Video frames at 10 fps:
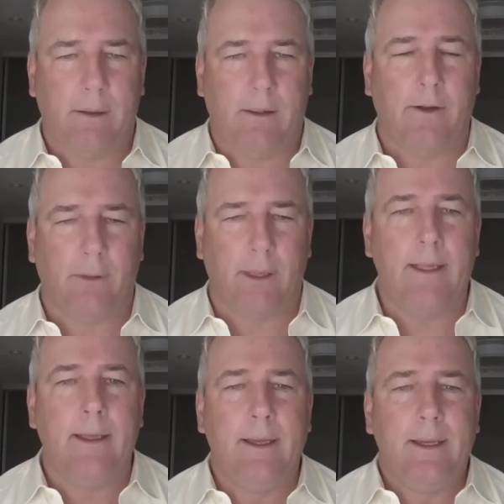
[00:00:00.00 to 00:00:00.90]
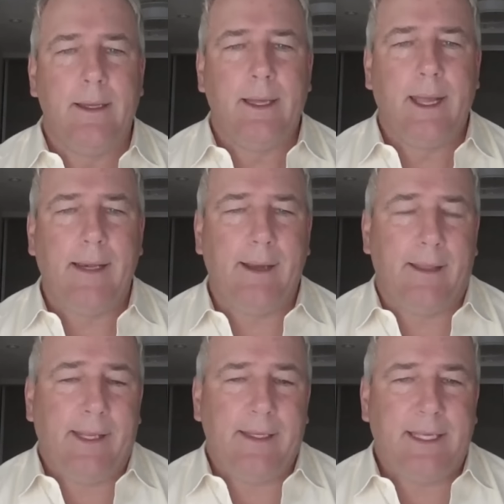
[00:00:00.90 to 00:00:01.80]
clearly. Yeah. And
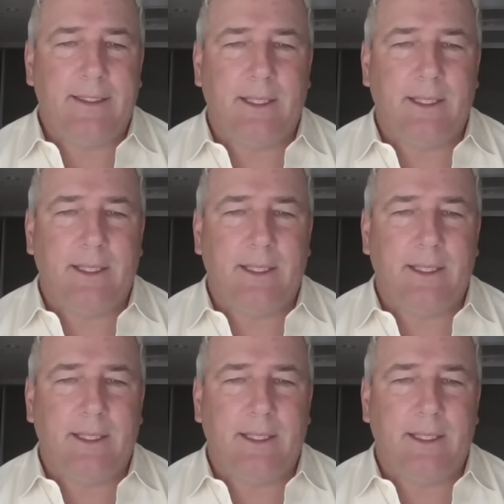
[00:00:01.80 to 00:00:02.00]
I think it